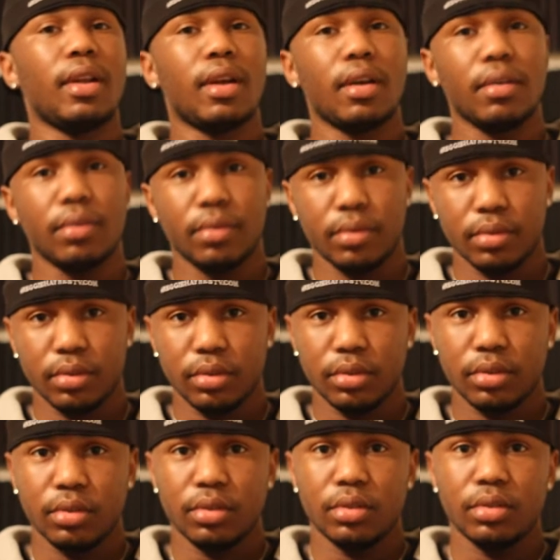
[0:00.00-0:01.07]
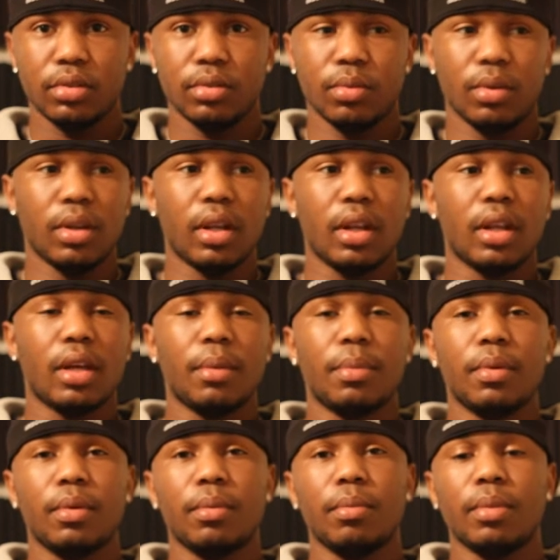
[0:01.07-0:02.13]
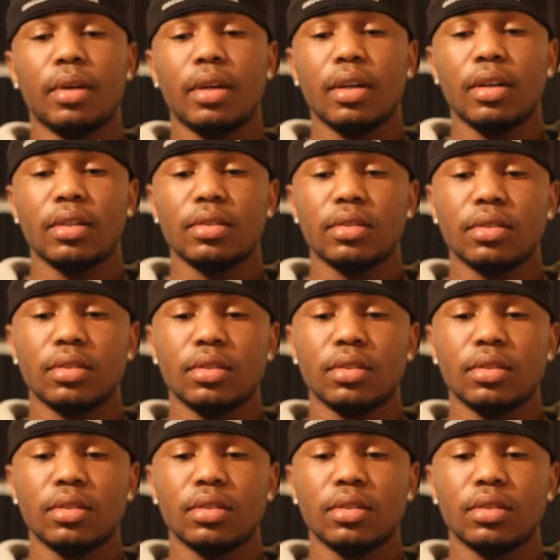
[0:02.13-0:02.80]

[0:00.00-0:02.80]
life when that happened, because